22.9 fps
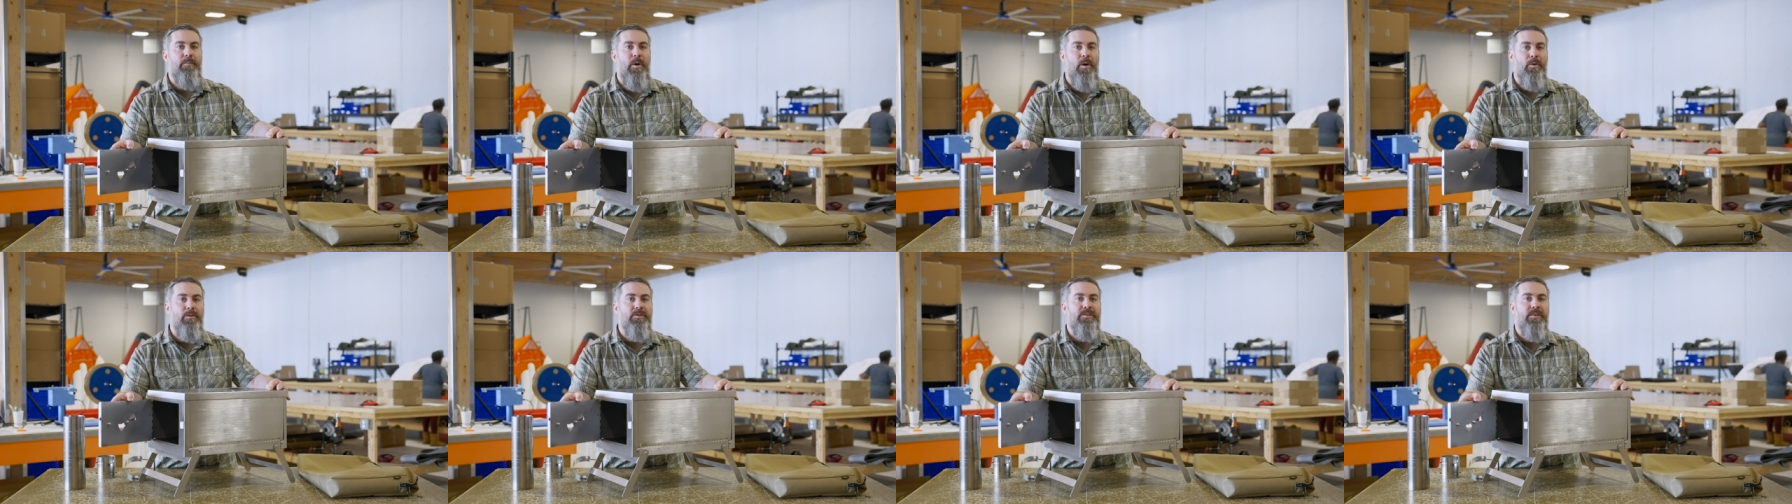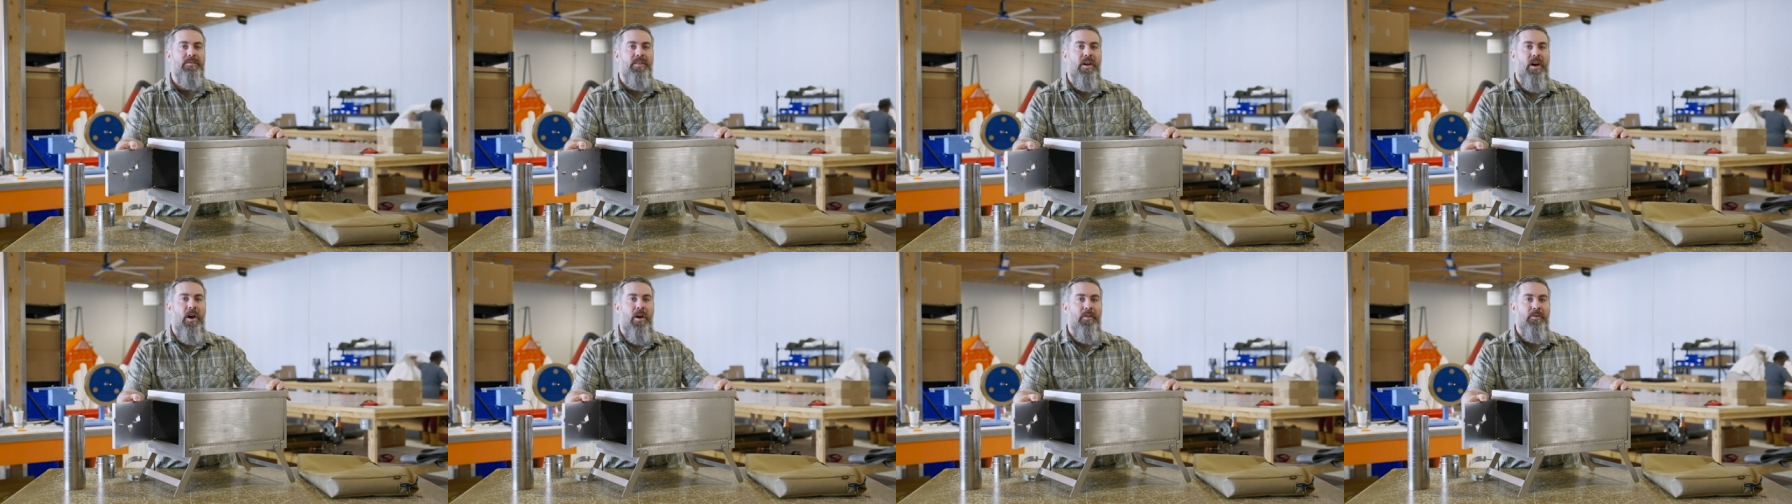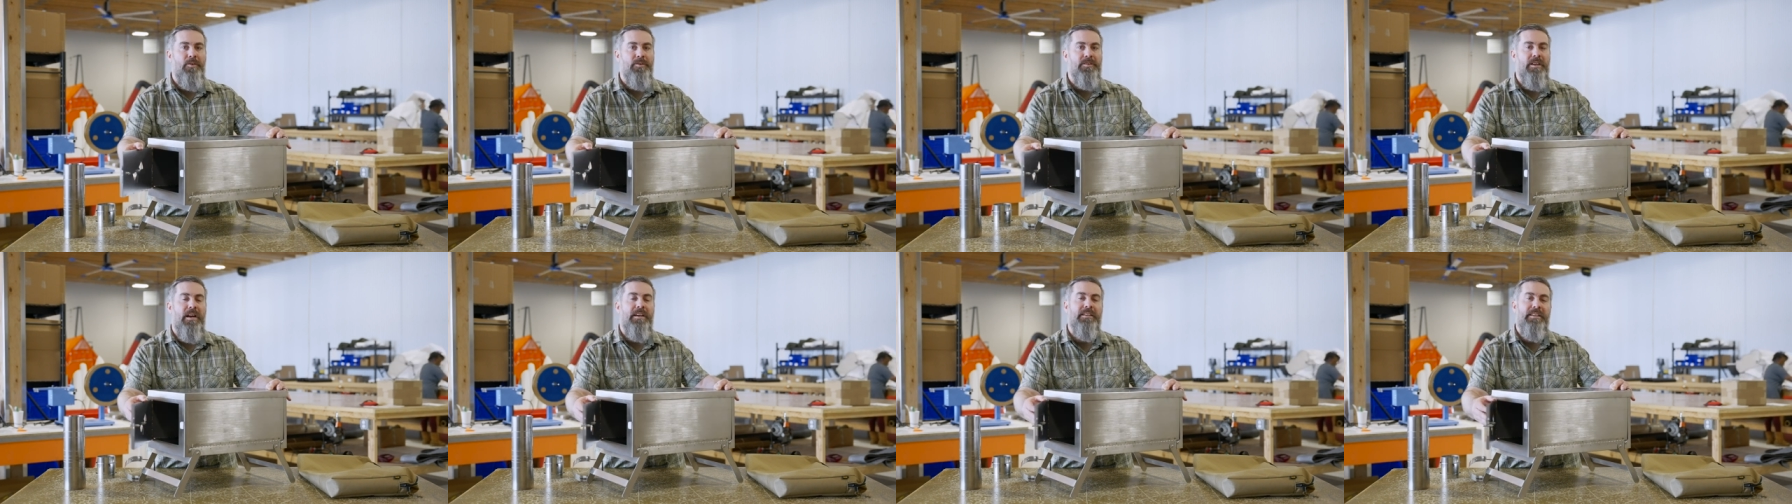most of the
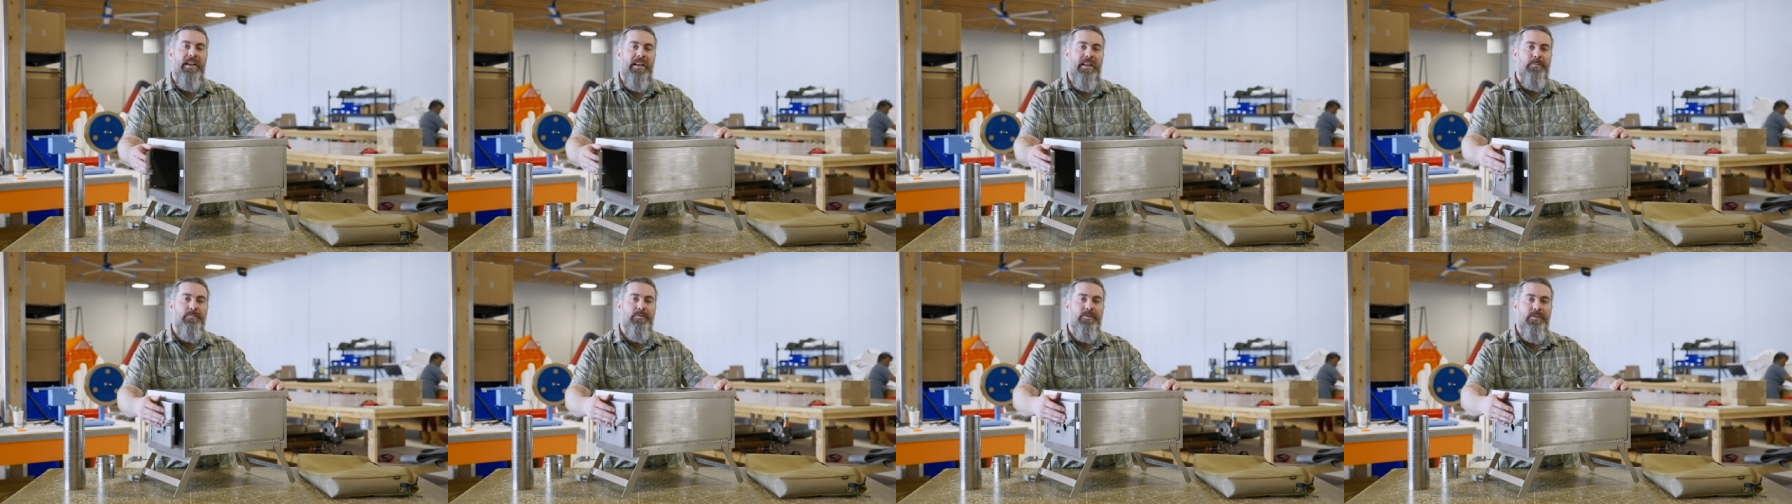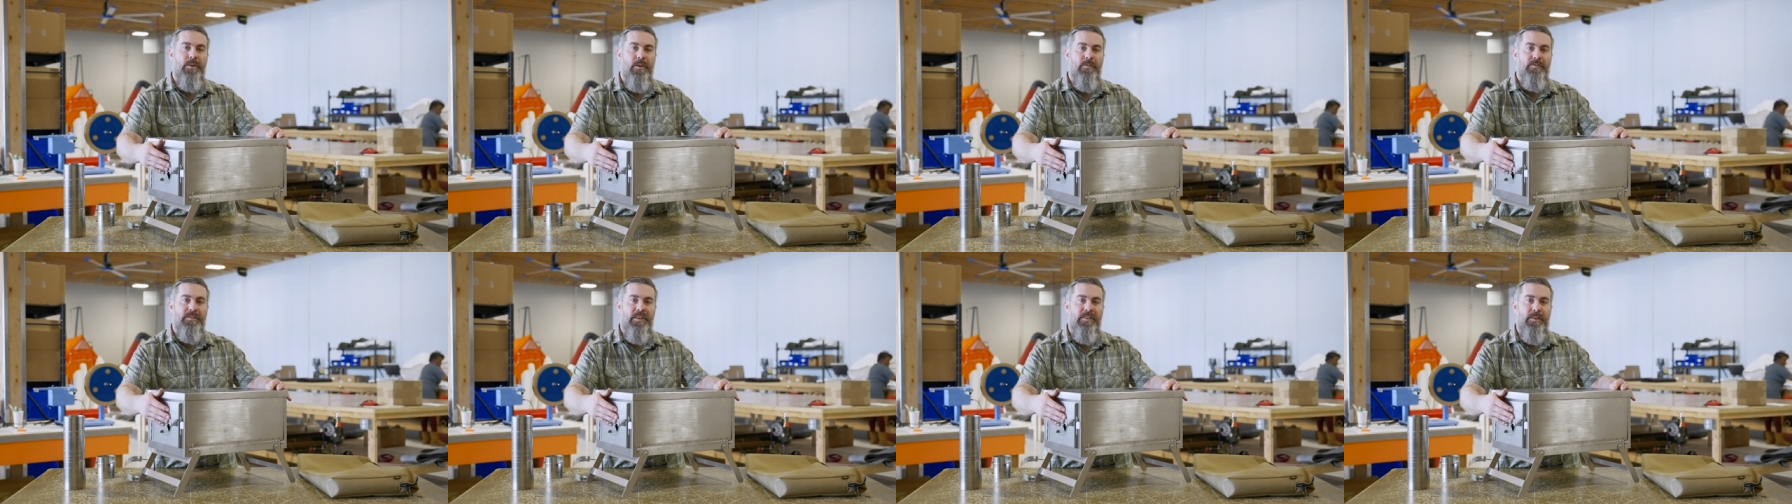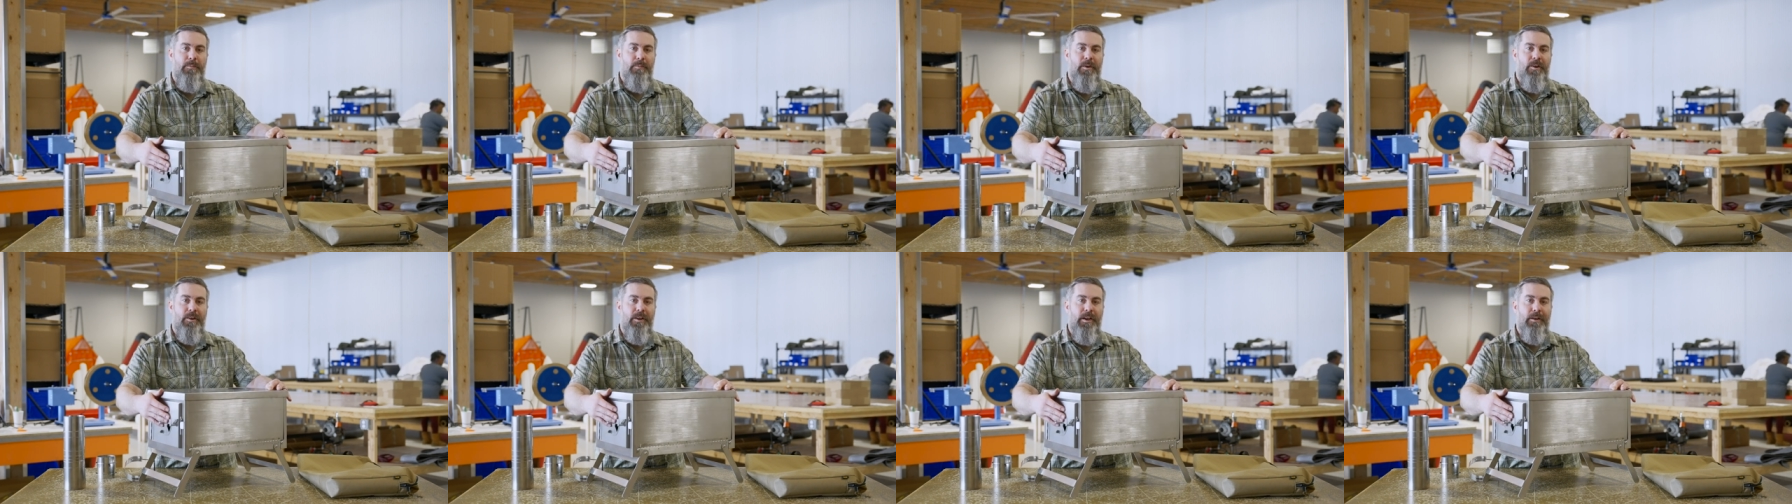other titanium stoves on
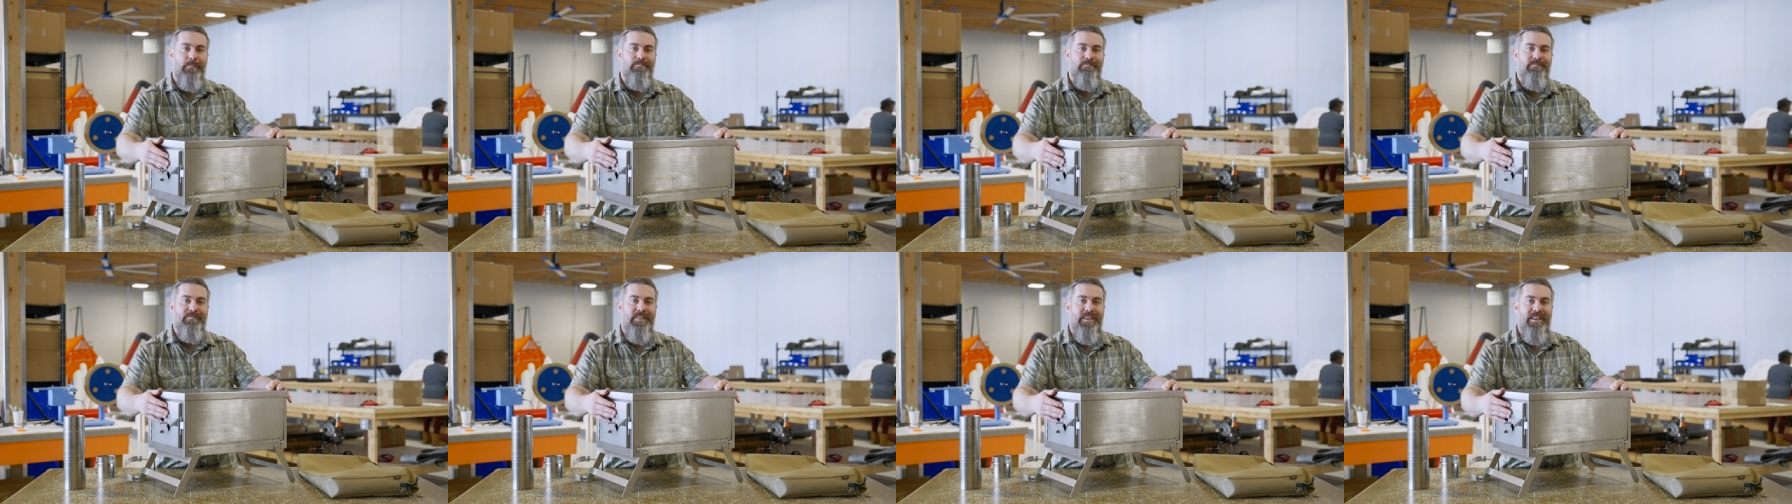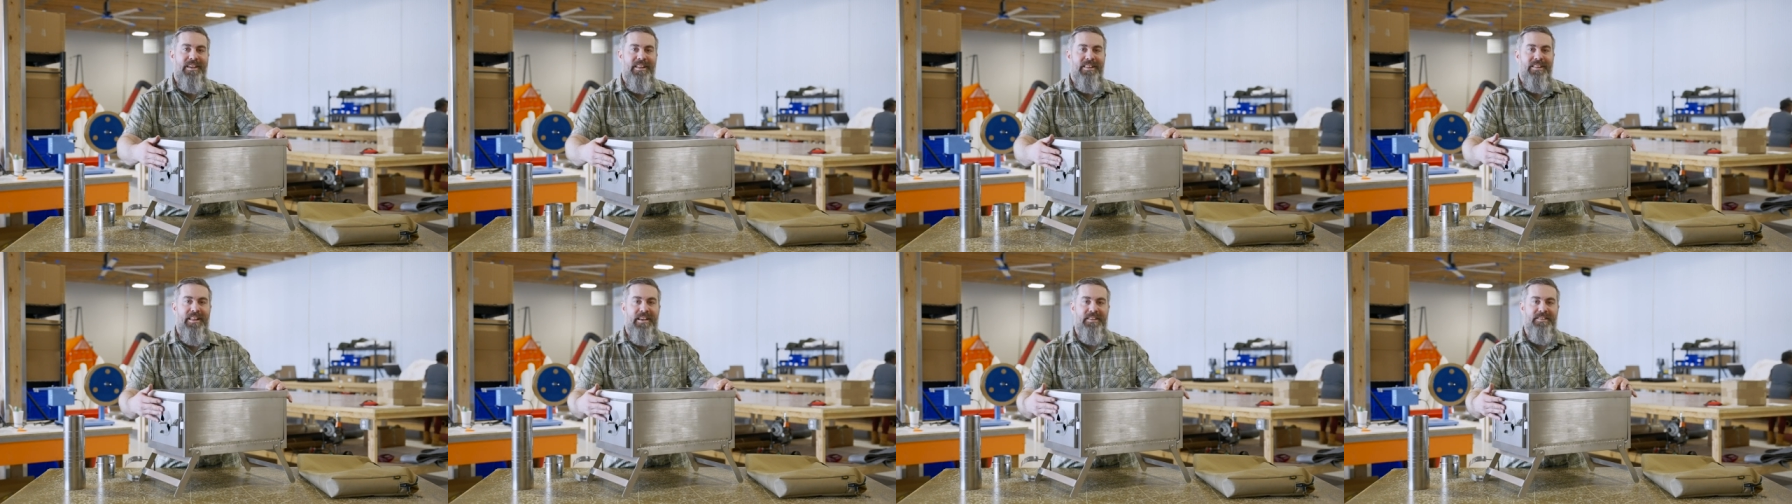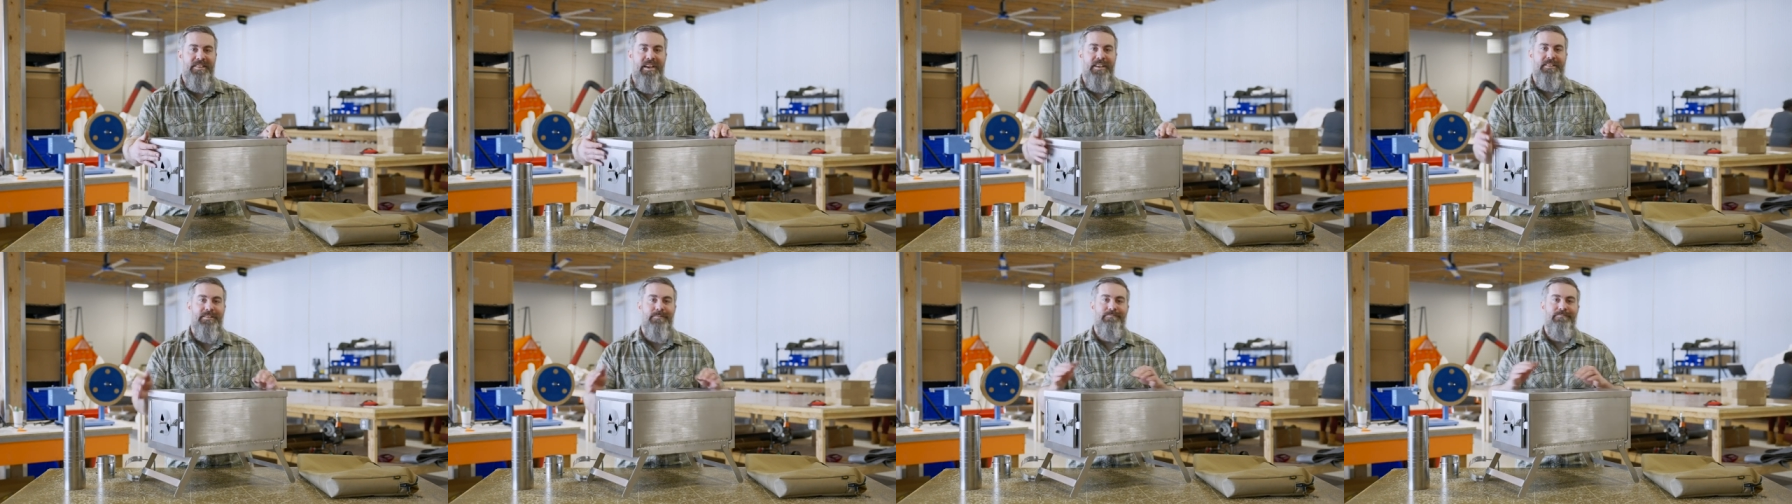the market. Thanks,
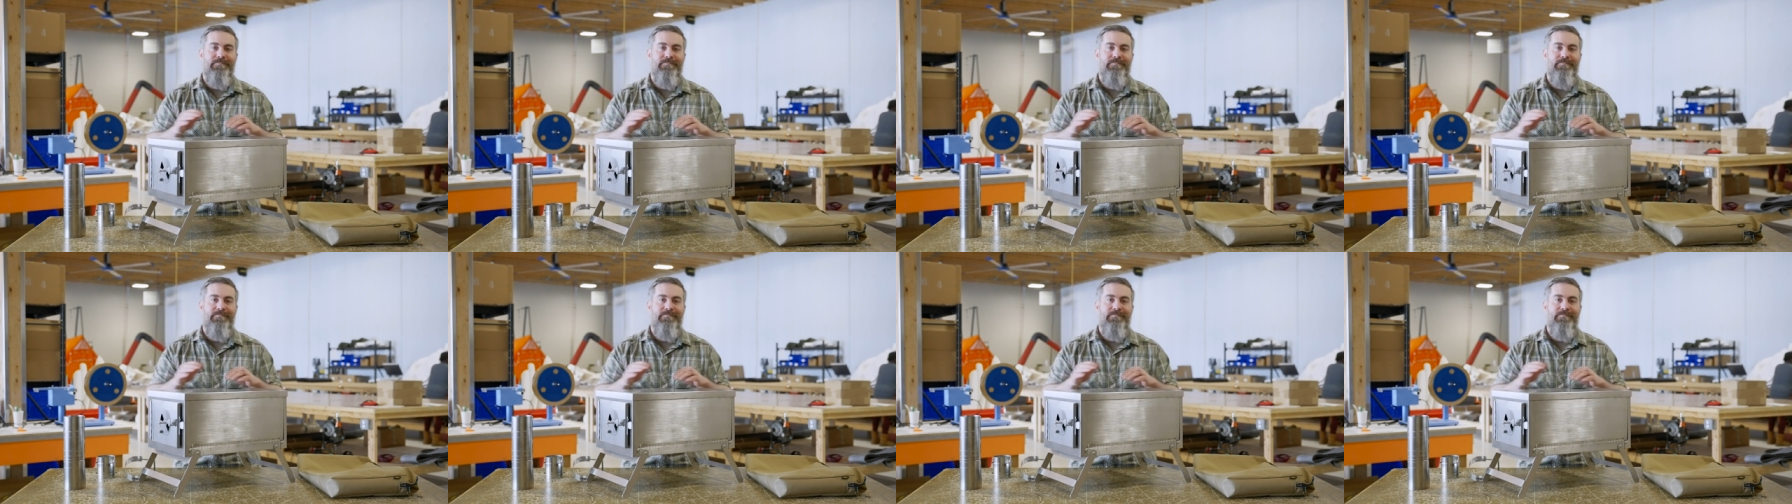guys.